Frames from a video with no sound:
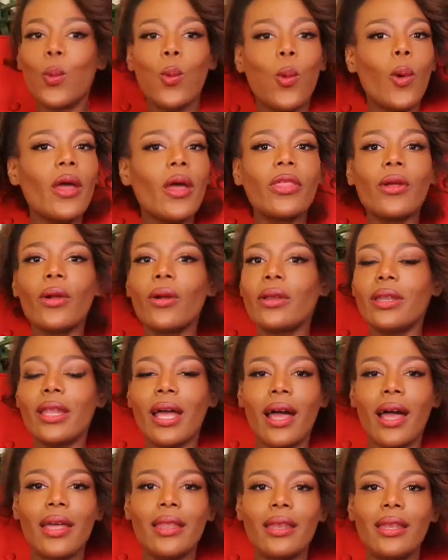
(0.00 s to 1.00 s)
Whether or
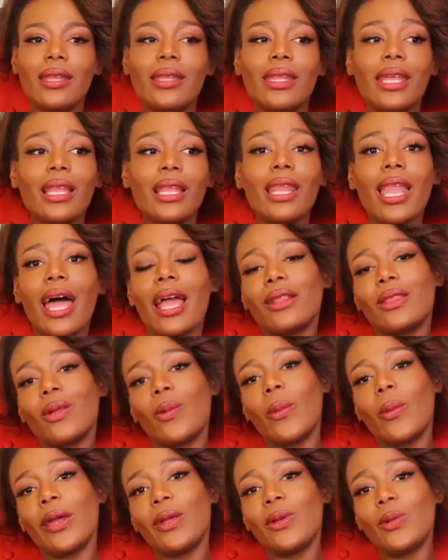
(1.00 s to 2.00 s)
not they like
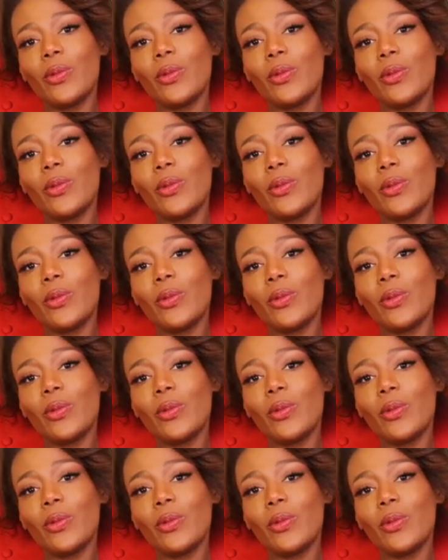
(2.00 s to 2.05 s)
the way